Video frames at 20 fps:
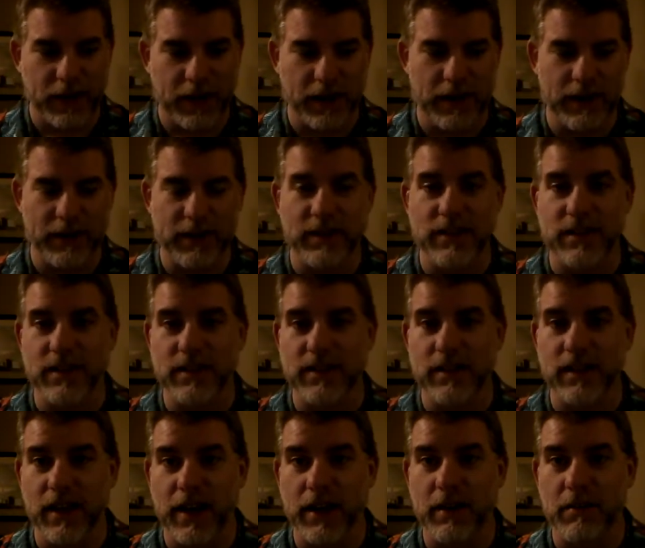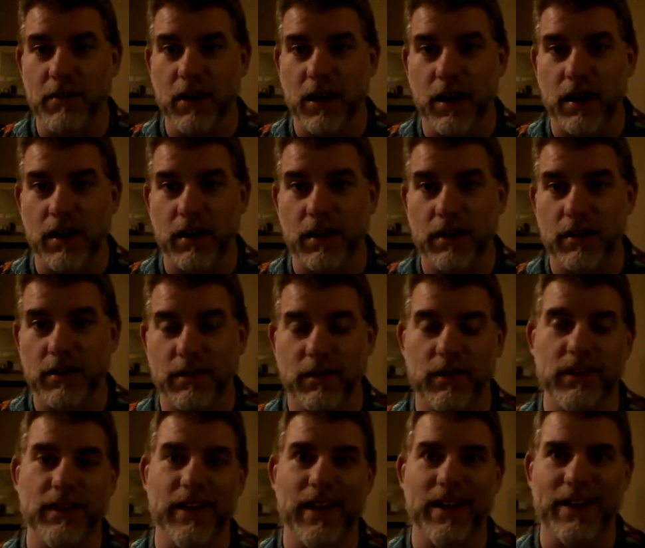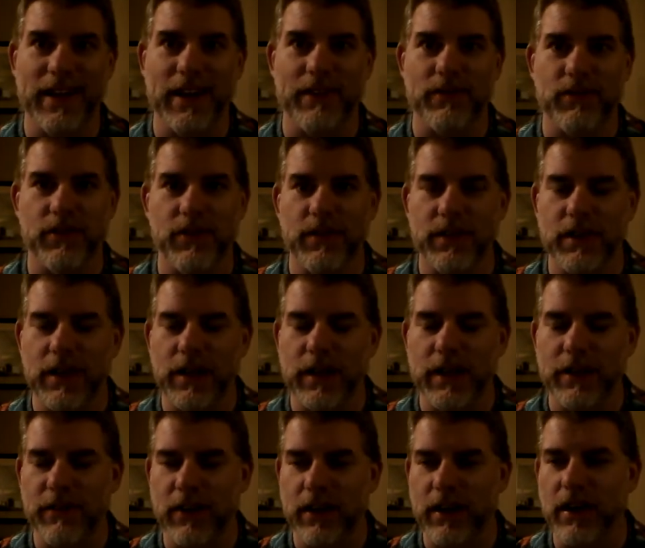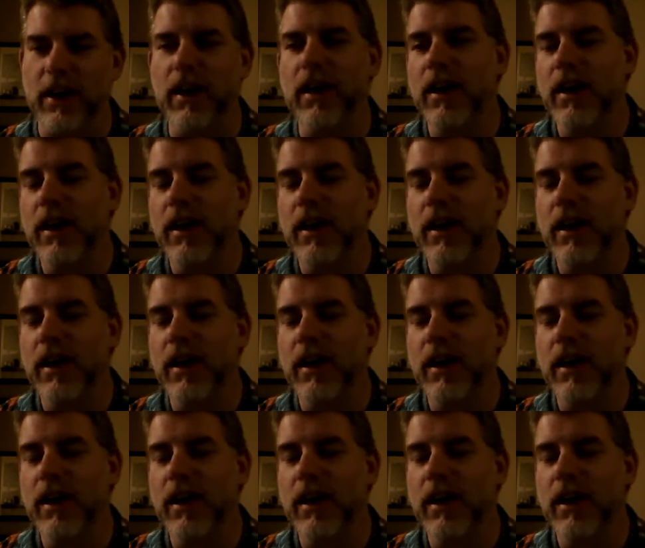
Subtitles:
DCC Lankmar, well, not in the afternoon, in the evening.